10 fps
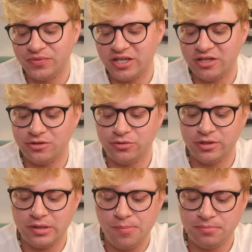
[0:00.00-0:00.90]
kick to
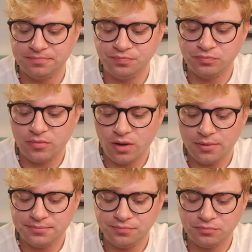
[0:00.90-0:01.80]
it.
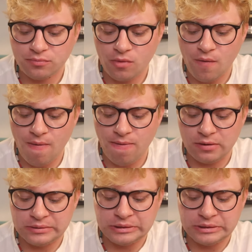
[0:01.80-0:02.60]
Hmm.